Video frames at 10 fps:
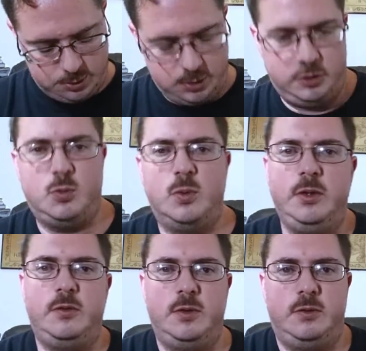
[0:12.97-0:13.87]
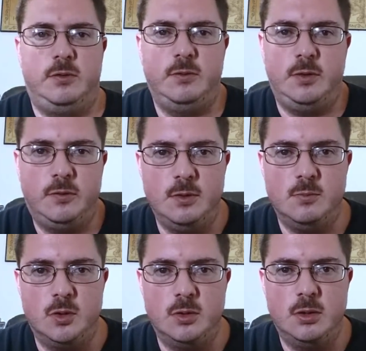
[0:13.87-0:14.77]
The 26th of
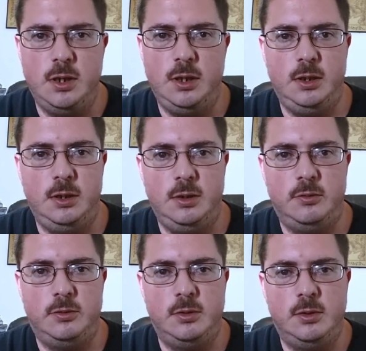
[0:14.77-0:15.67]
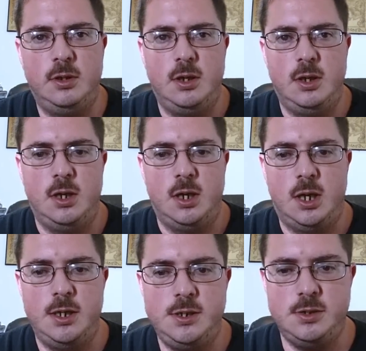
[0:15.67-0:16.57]
December and
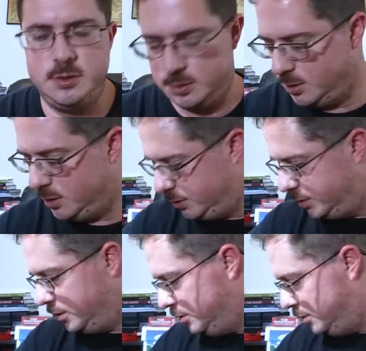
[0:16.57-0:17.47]
I just got